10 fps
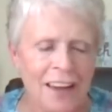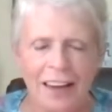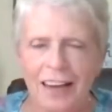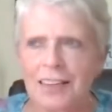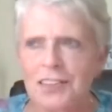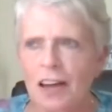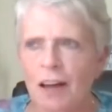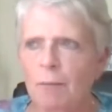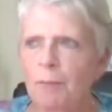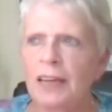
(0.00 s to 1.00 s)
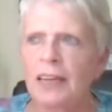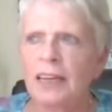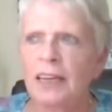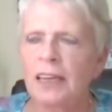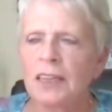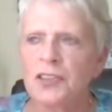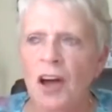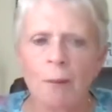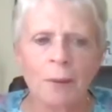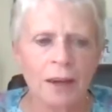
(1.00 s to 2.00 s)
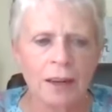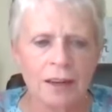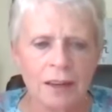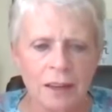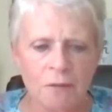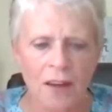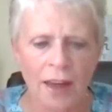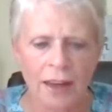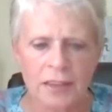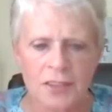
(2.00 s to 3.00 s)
And, but he saw me at an event